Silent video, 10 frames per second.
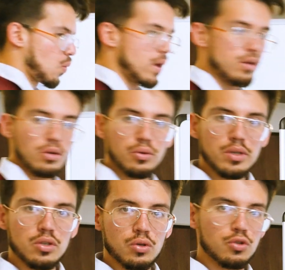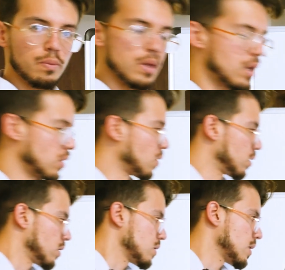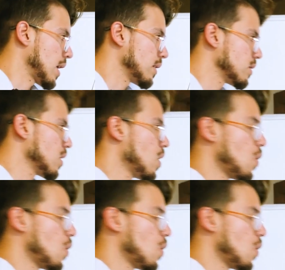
when you're doing social media, you understand